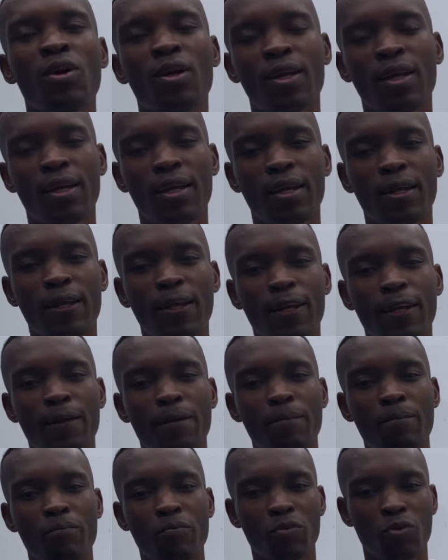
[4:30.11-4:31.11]

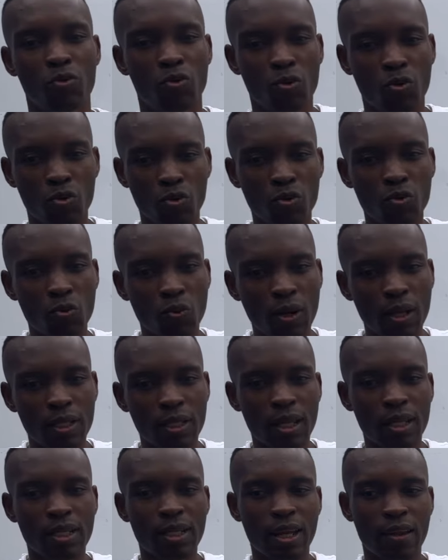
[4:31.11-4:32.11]
those one
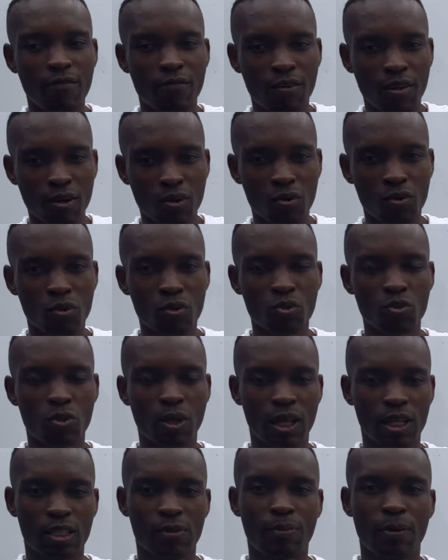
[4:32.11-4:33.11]
that are very close to
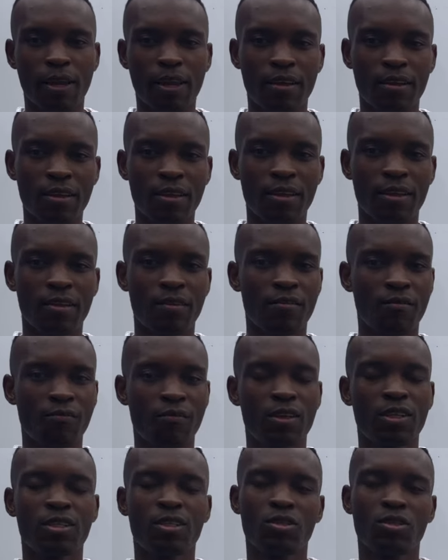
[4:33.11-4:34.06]
expire first.